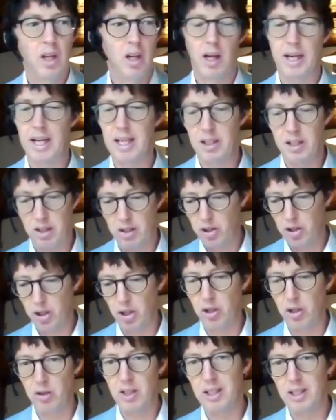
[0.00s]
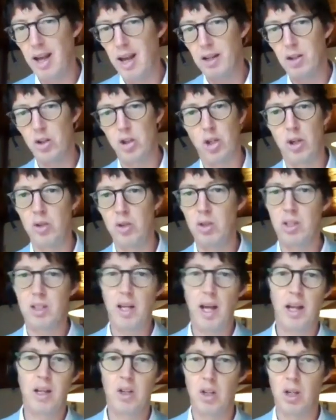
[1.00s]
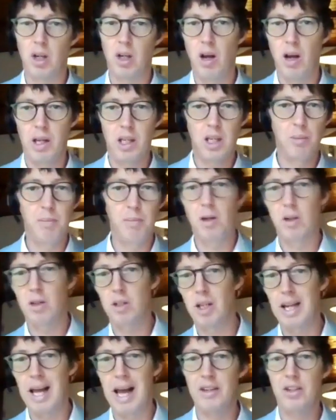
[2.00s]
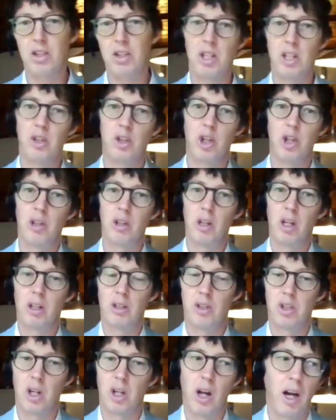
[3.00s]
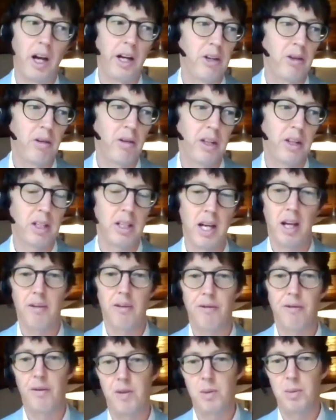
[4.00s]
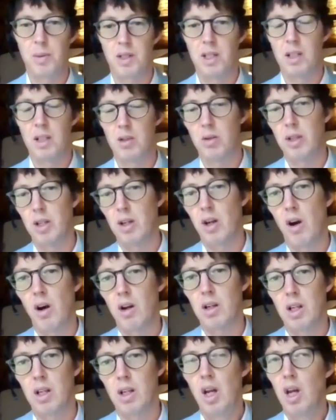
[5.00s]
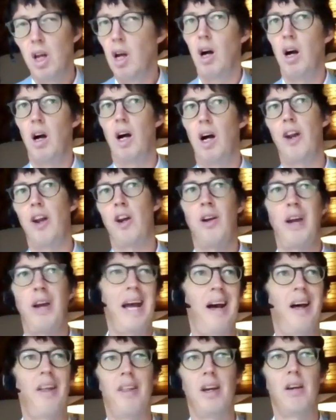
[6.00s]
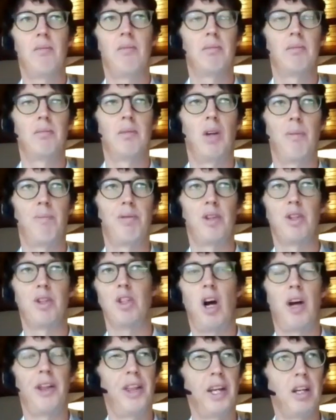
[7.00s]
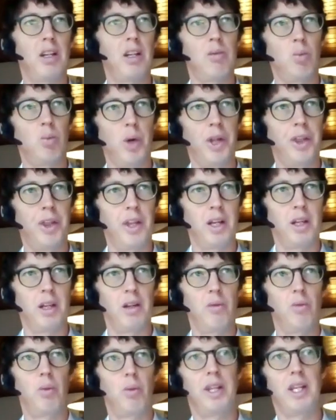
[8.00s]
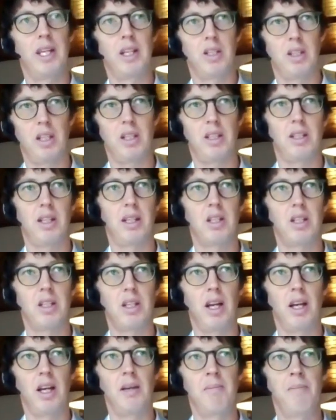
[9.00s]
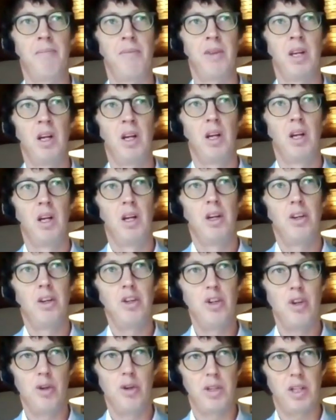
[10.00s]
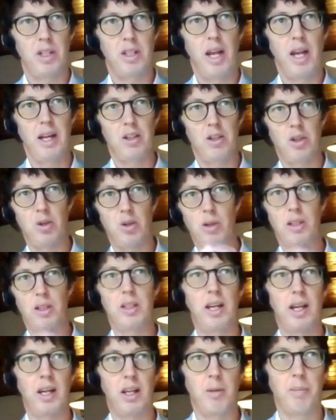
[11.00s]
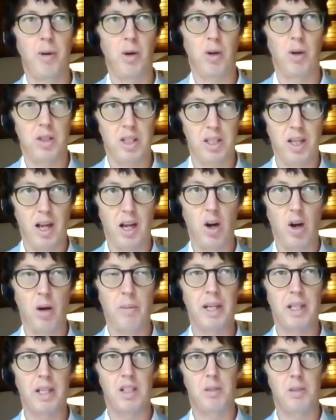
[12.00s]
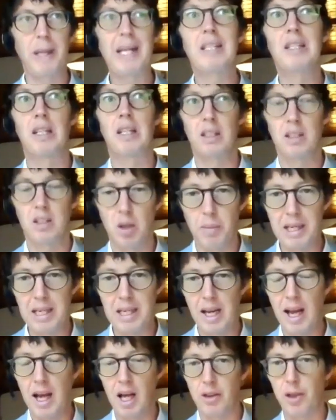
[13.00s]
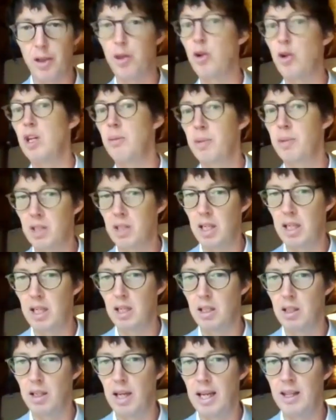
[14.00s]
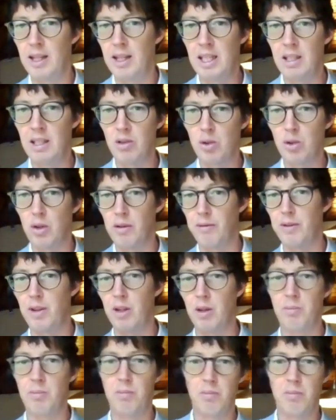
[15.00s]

I guess it's June. You take June, you take July, compare it to last year's June or July, and you're either down 50% or you're not. I don't know how that, I think with the existing scheme, you just had to sort of tick the box to say, I'm expecting to be down 30%, and then sort of you